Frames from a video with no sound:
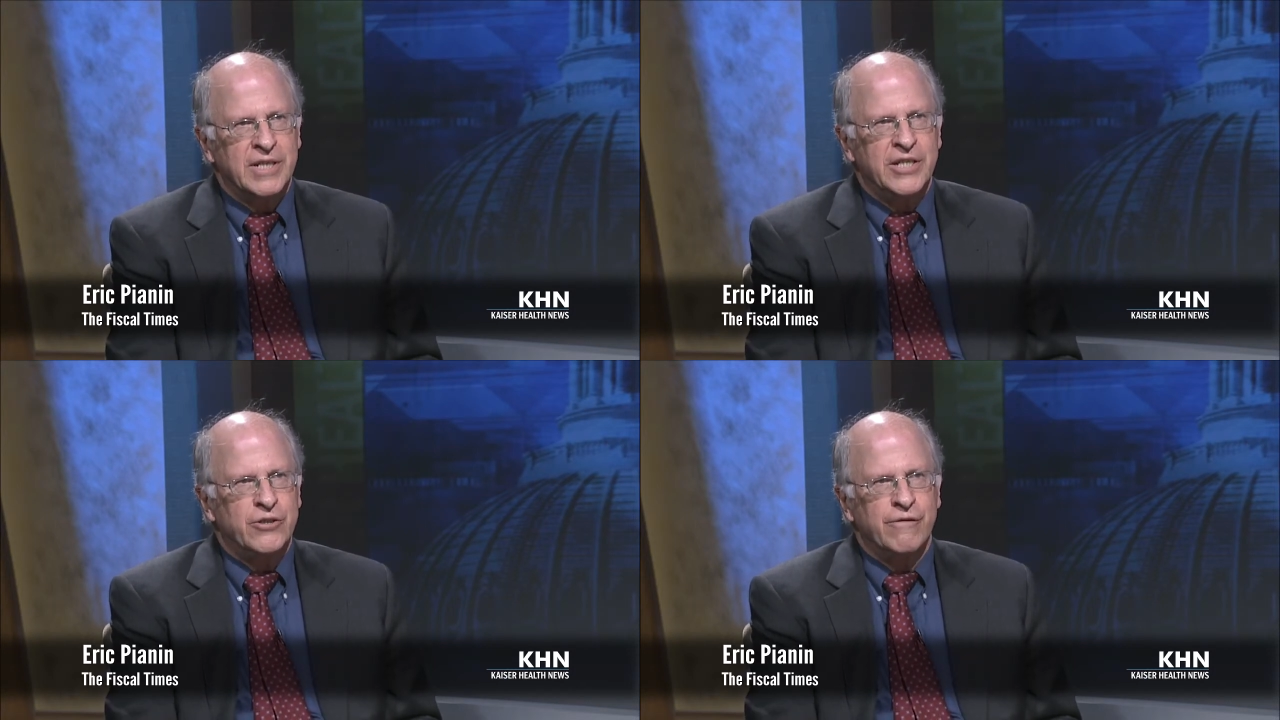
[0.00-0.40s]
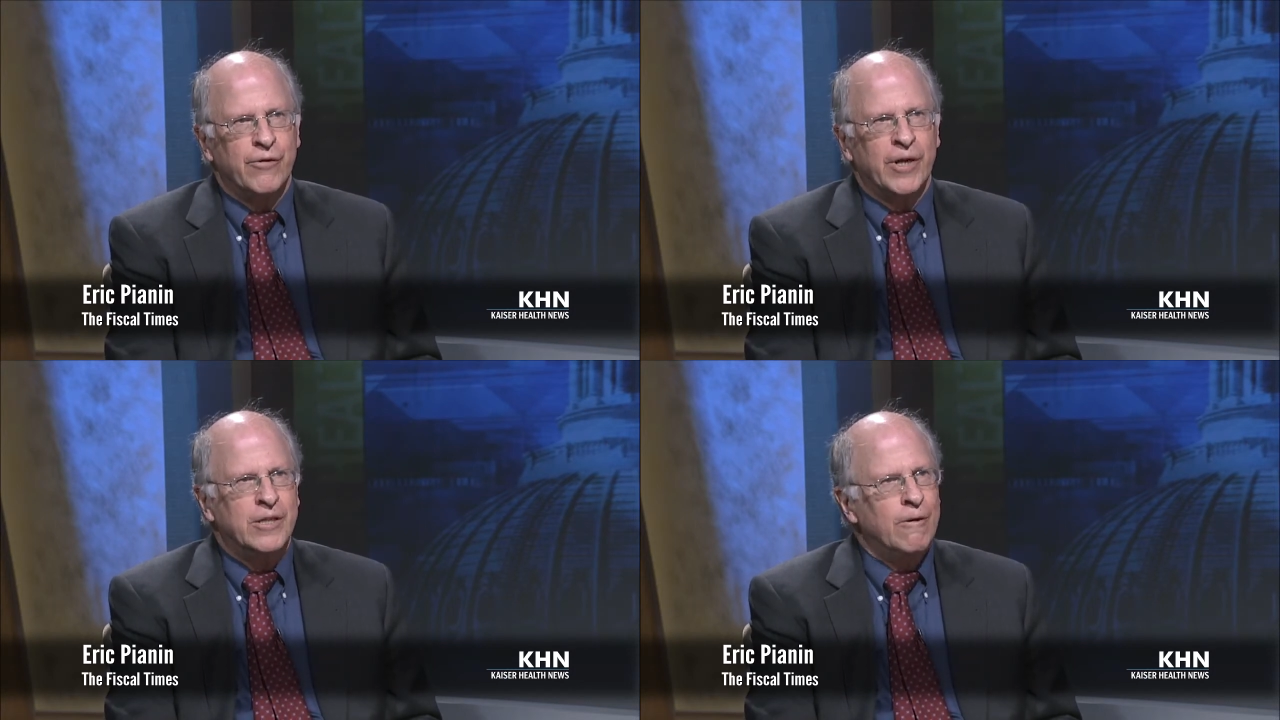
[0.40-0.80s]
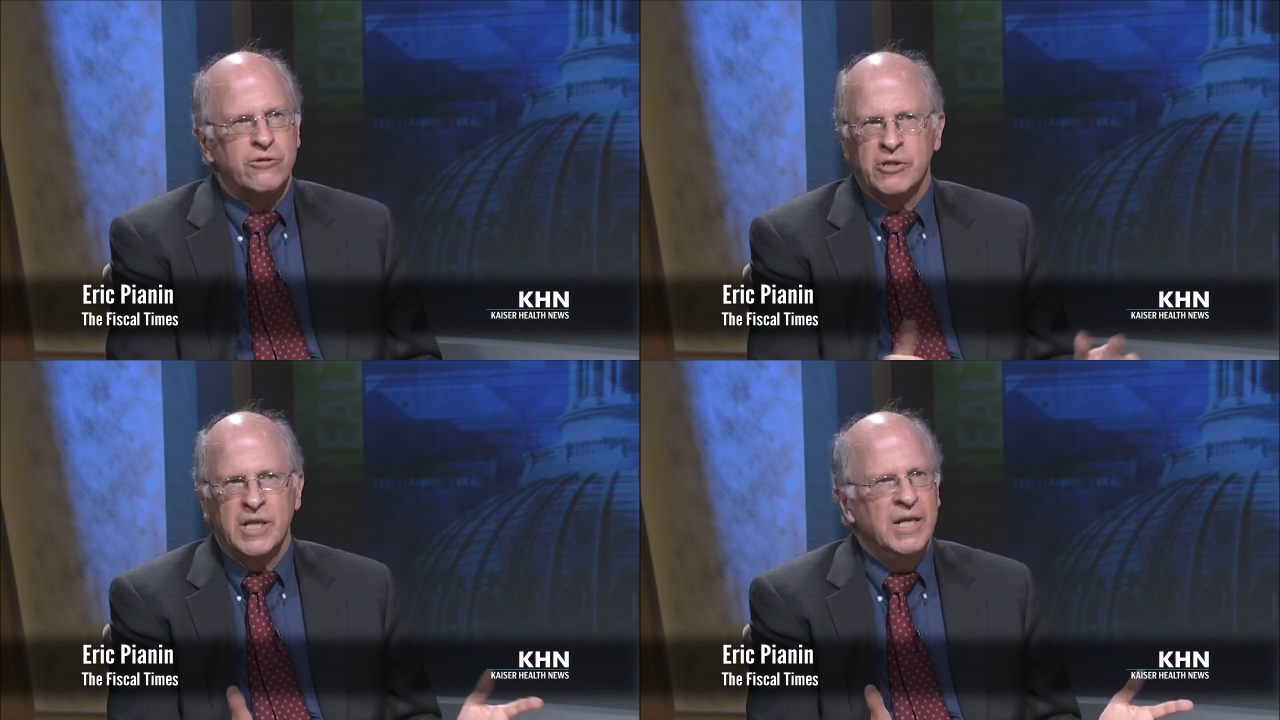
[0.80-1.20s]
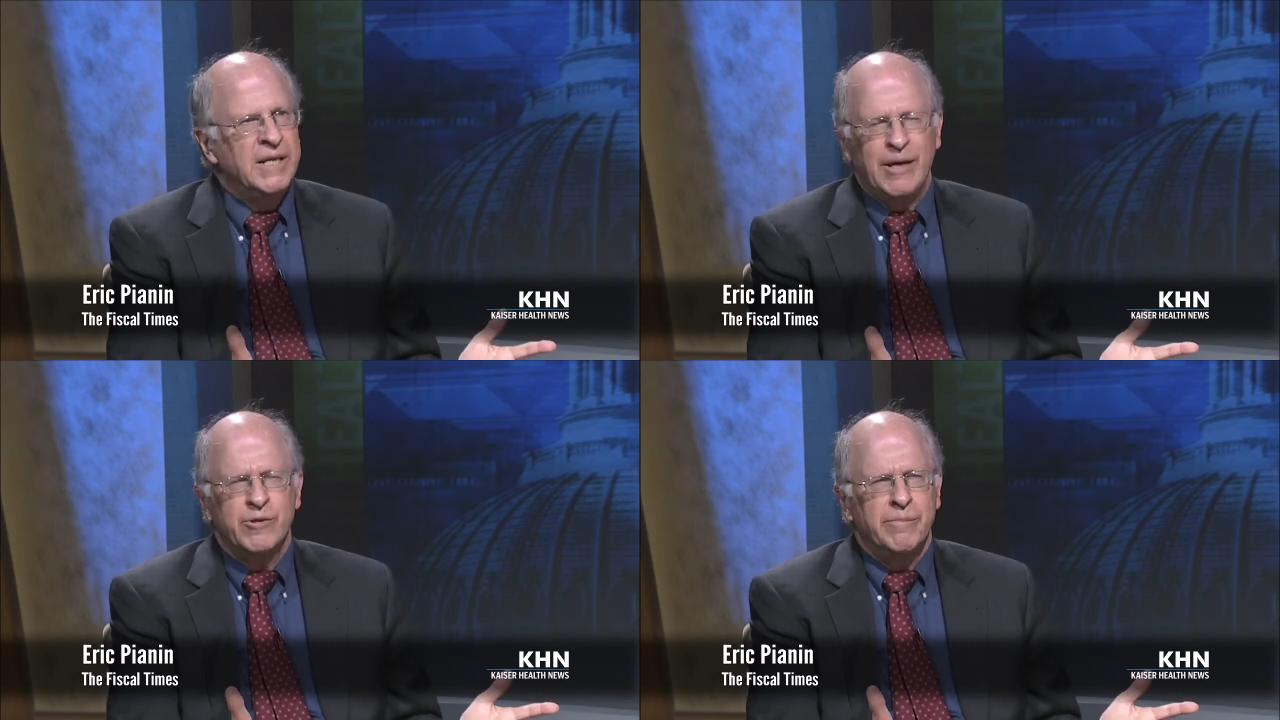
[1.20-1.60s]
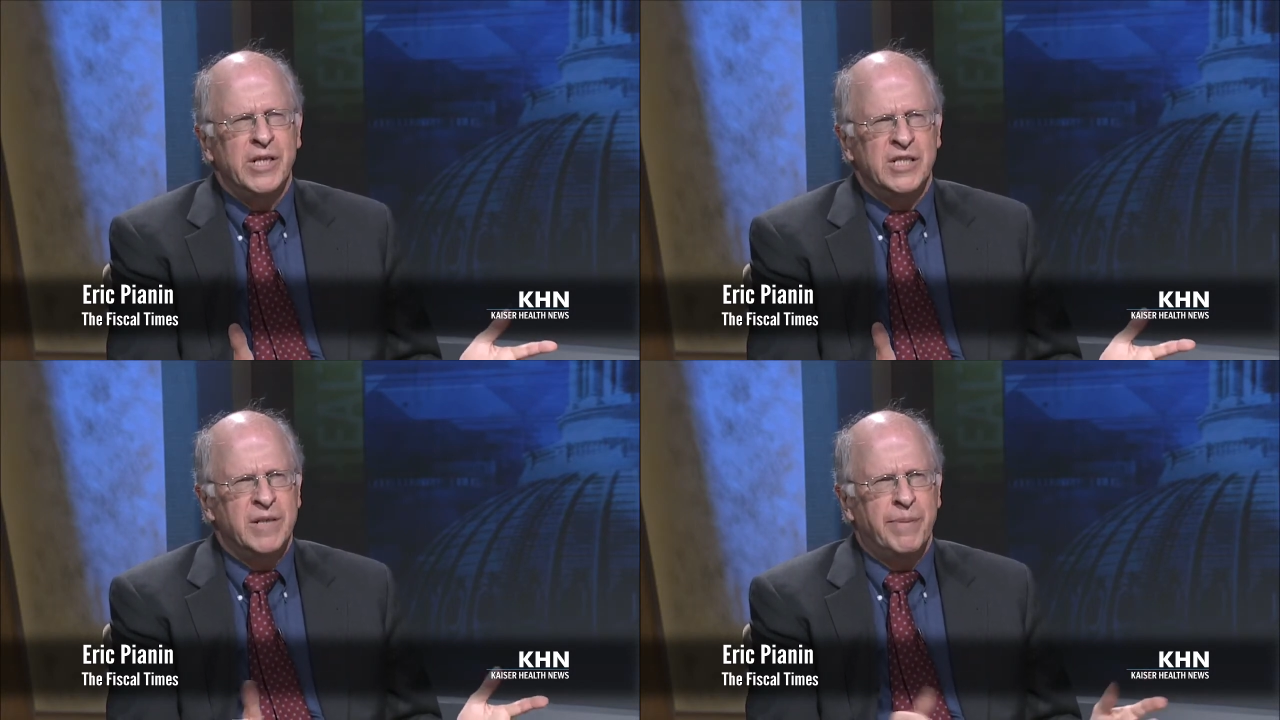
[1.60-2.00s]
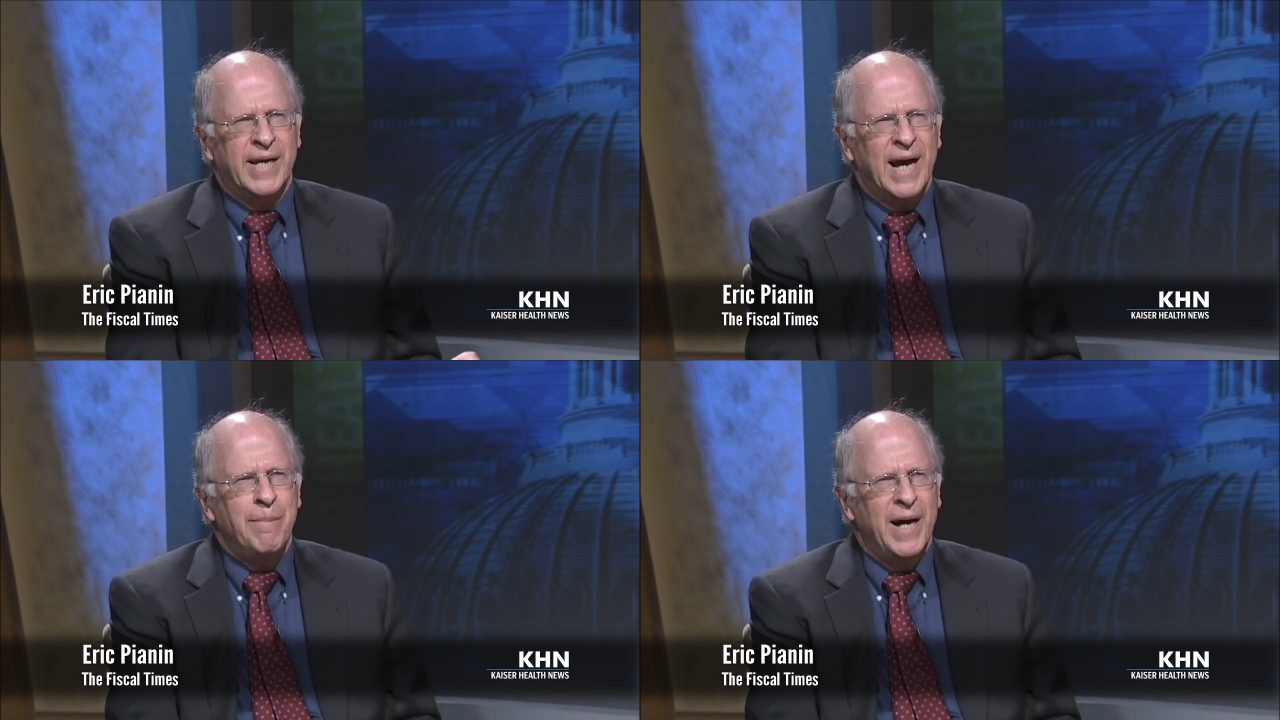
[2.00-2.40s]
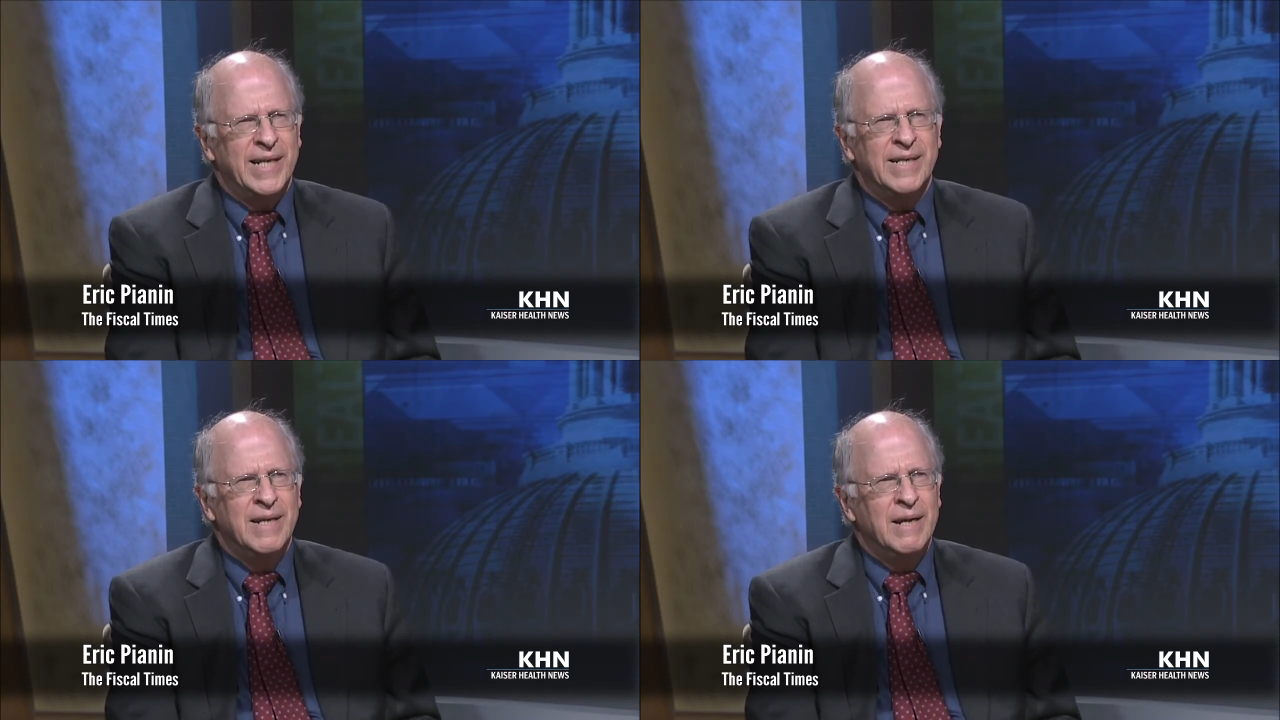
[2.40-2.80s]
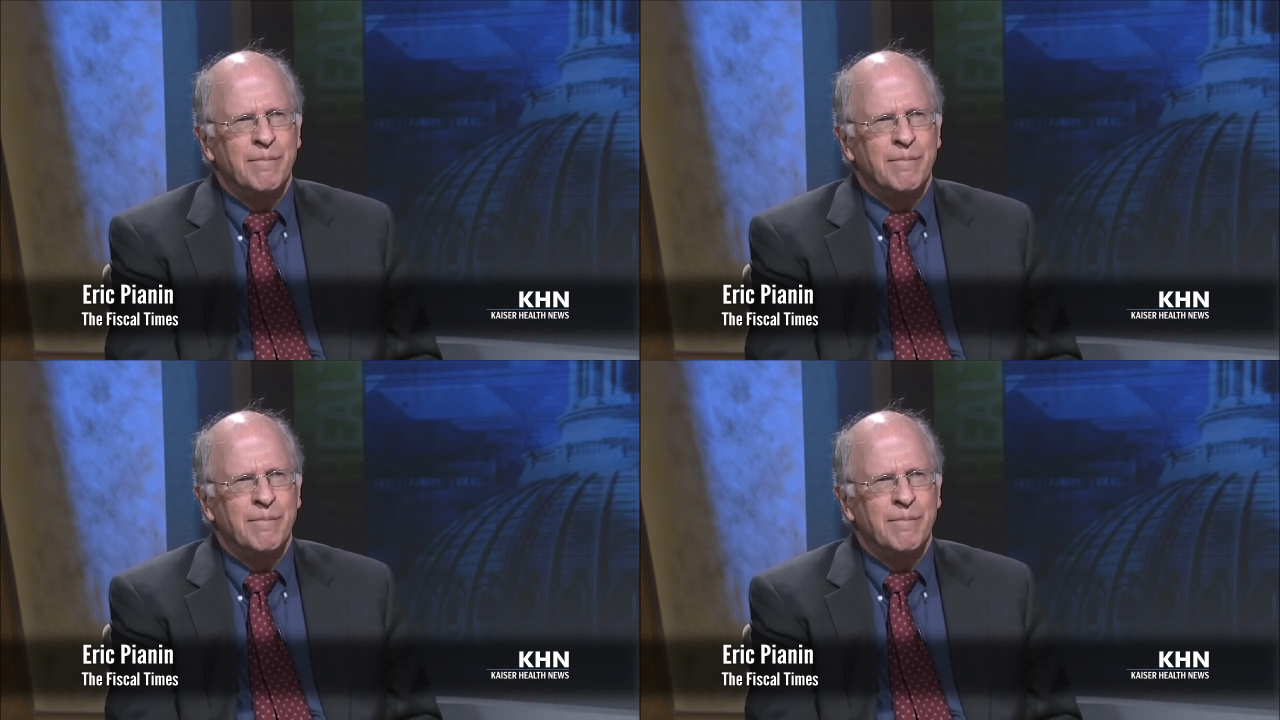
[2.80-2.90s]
issue very closely, they would immediately pick up on it.